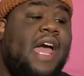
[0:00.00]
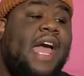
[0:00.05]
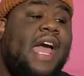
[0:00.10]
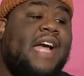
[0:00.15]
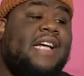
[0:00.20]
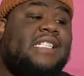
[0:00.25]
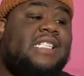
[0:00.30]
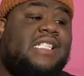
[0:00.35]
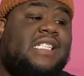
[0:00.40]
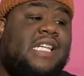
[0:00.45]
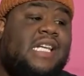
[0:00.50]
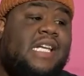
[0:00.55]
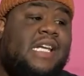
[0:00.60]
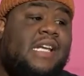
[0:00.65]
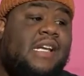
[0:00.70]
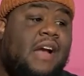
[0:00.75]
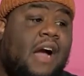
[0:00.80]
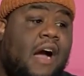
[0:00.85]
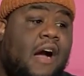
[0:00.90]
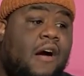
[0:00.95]
as
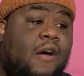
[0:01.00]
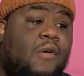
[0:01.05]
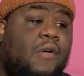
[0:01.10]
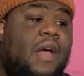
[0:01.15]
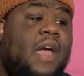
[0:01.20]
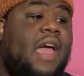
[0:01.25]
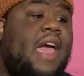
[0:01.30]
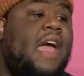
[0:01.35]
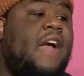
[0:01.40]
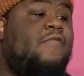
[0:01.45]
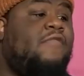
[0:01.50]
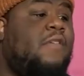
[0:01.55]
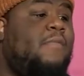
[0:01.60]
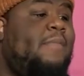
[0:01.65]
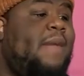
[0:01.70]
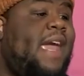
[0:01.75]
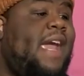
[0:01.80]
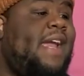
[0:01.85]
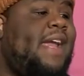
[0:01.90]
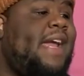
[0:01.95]
CEO and
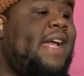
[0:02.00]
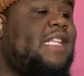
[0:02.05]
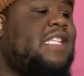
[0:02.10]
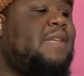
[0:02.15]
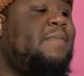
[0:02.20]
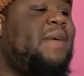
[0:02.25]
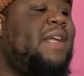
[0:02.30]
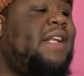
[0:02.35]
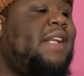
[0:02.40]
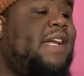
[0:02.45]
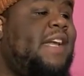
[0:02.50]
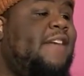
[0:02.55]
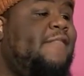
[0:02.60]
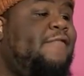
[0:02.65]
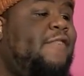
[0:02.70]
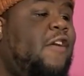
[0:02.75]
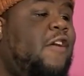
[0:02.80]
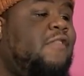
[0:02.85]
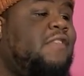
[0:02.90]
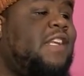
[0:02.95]
remain intimately
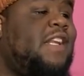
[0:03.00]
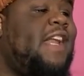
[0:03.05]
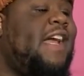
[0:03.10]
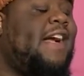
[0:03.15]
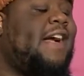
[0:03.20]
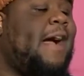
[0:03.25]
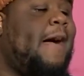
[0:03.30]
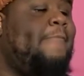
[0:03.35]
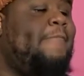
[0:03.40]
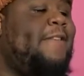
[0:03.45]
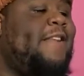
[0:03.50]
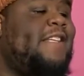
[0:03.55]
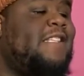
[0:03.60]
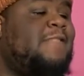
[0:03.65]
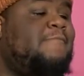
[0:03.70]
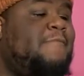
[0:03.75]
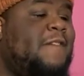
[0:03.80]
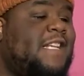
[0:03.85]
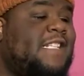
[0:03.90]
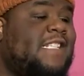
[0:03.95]
involved in their
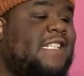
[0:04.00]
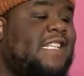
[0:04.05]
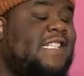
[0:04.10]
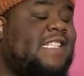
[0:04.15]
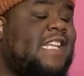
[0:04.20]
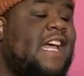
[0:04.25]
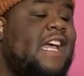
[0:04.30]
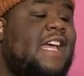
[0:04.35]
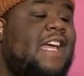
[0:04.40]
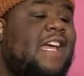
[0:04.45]
company's business,